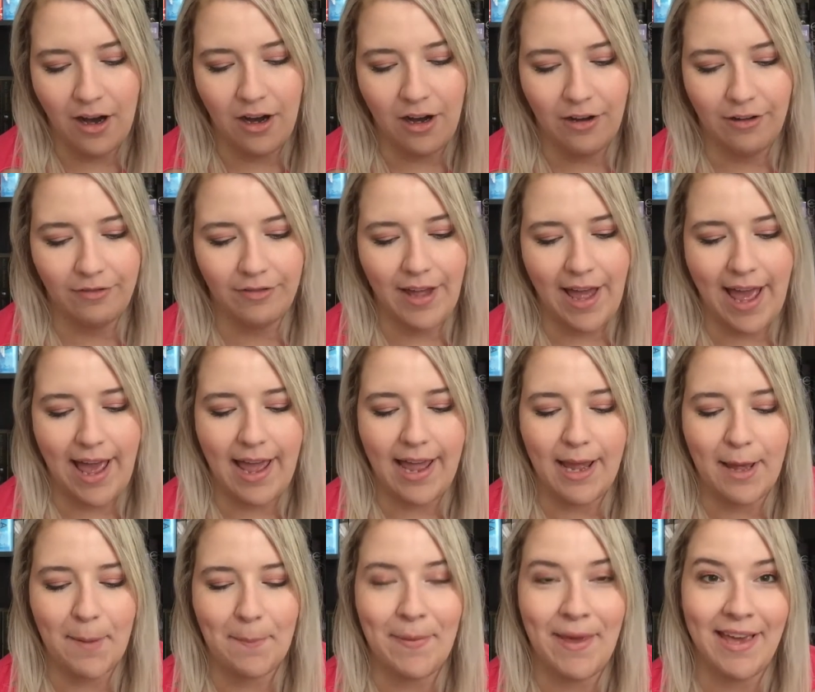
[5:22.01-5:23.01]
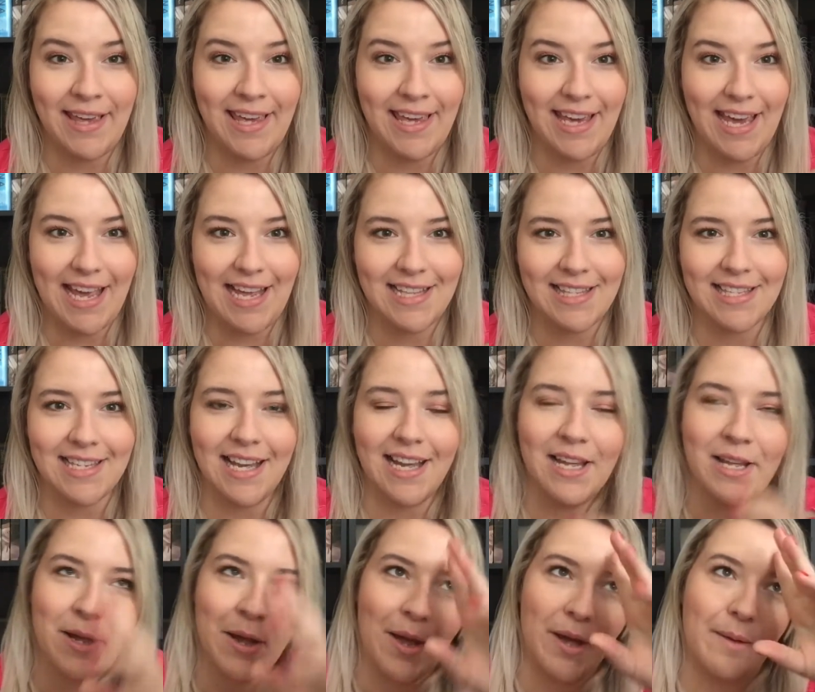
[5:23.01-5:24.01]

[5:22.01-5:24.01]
of a picky answer,